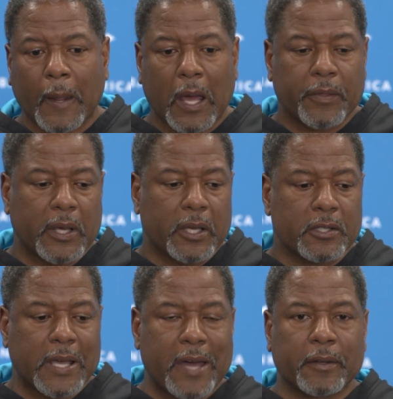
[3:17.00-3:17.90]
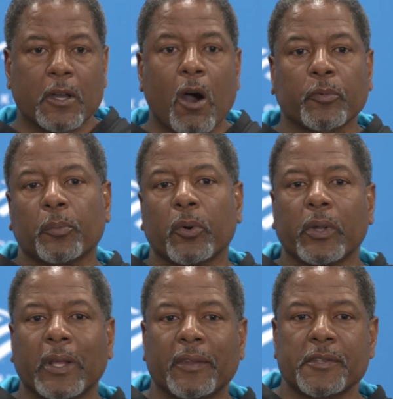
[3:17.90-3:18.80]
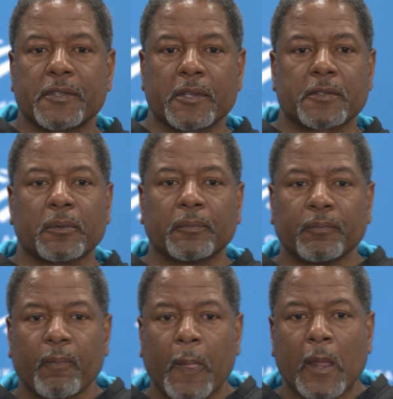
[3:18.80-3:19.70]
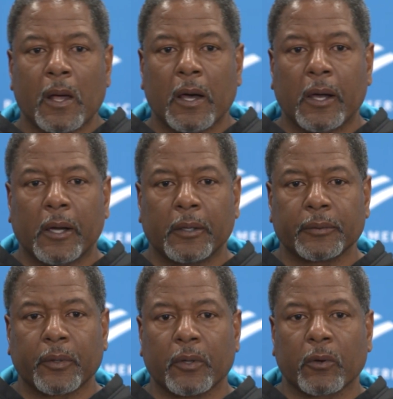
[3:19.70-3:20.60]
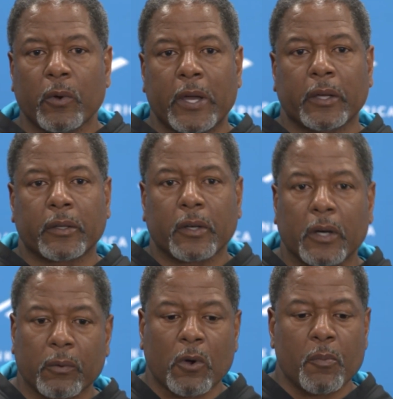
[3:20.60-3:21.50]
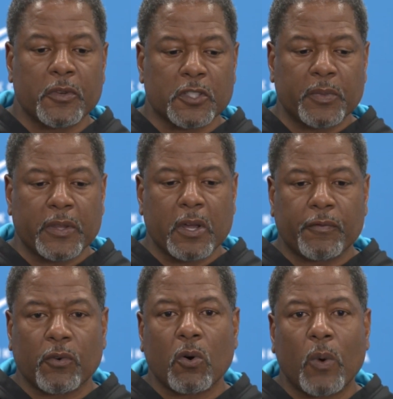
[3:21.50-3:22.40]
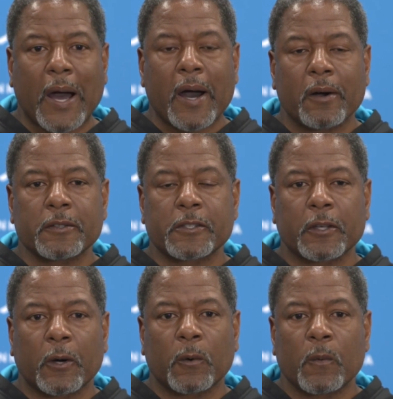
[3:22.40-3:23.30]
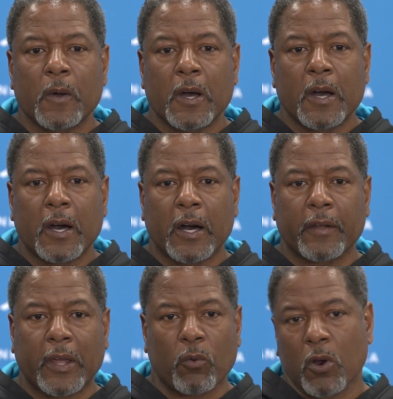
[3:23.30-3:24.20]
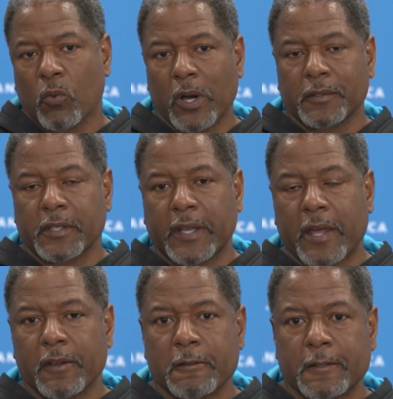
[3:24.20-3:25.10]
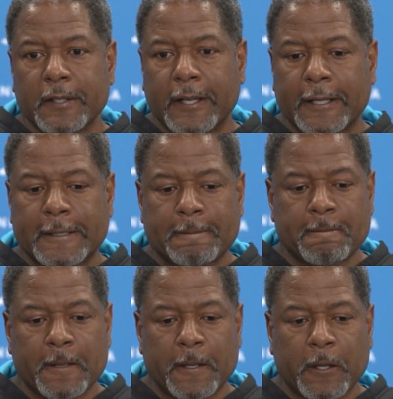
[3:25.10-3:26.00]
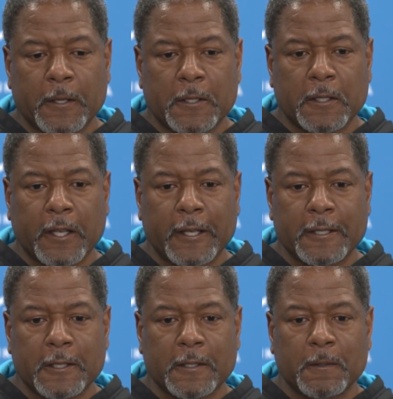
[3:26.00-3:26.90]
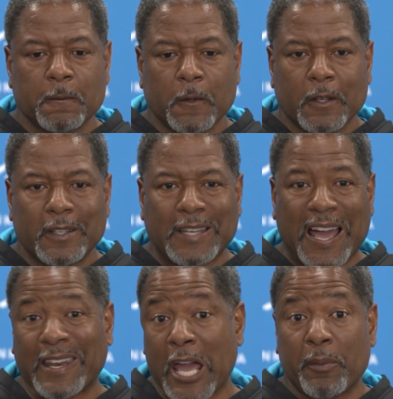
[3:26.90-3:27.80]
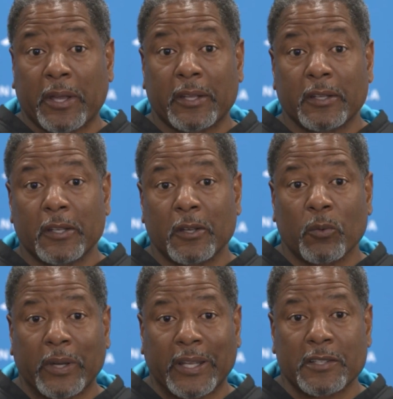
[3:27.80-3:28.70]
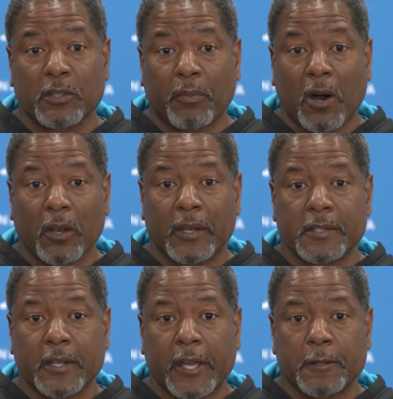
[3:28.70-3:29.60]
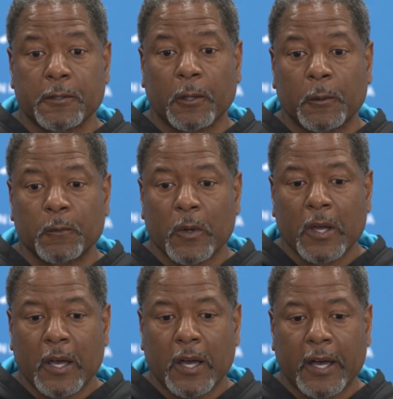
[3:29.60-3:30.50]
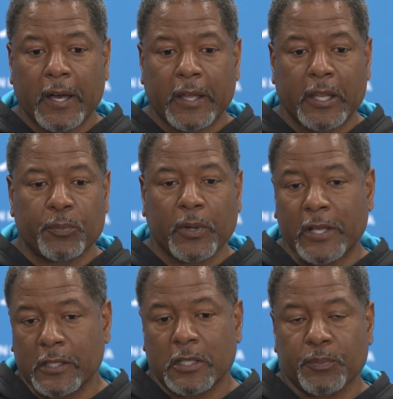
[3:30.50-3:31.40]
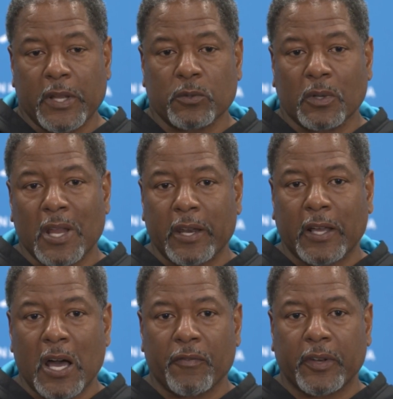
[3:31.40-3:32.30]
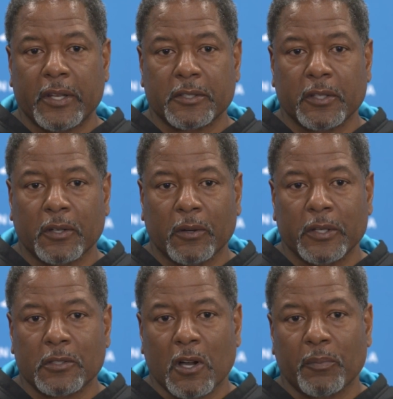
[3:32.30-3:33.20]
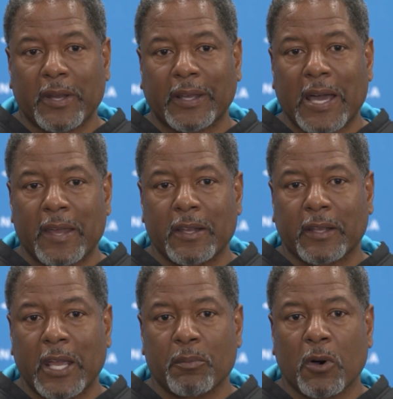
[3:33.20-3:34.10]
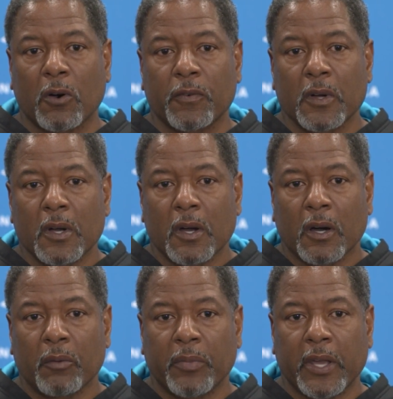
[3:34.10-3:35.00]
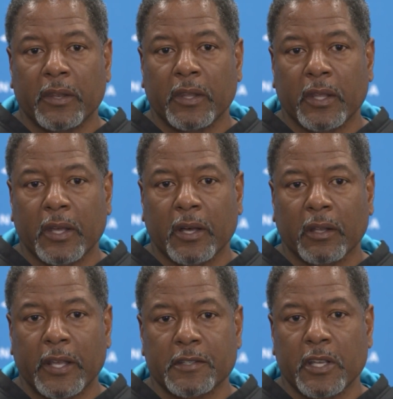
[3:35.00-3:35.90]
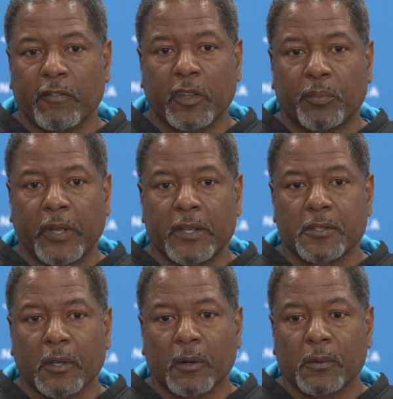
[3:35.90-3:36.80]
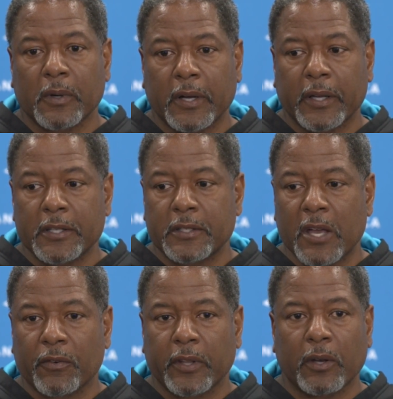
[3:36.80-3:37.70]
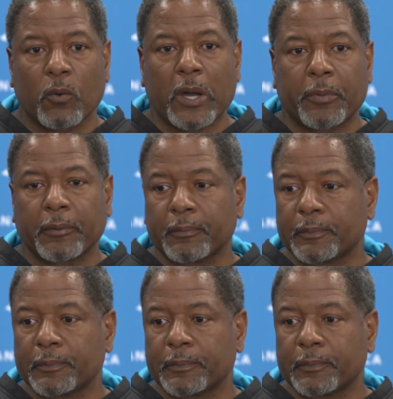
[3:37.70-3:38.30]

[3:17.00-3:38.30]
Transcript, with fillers: I think he's gotten comfortable in, in the system. Um, you know, Greg uh, Roman has been there for a while, so uh, they work well together, um, and you can see he's just dynamic. You know, when he gets the ball in his hand, so uh, and he plays he plays with a lot of confidence. You know, he's talking about a guy that came off of being the uh, league's MVP, so uh, he's definitely a weapon.